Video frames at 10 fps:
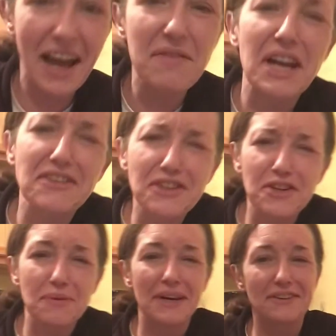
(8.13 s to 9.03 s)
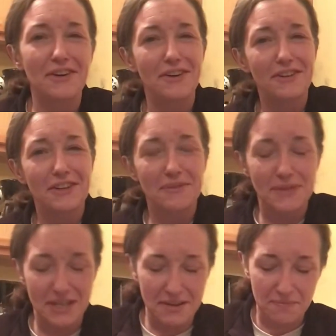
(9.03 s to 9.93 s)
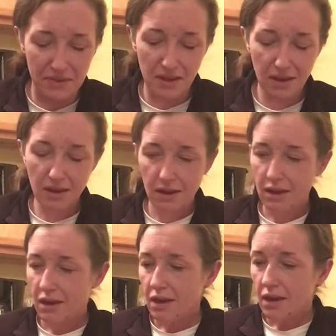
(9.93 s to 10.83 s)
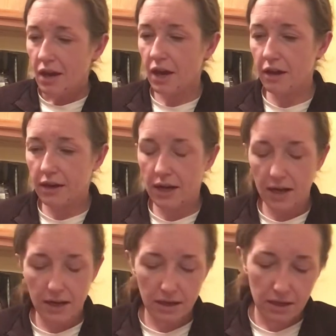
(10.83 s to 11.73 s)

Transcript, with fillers: I mean, I do, but I don't. You know what I'm saying? Okay.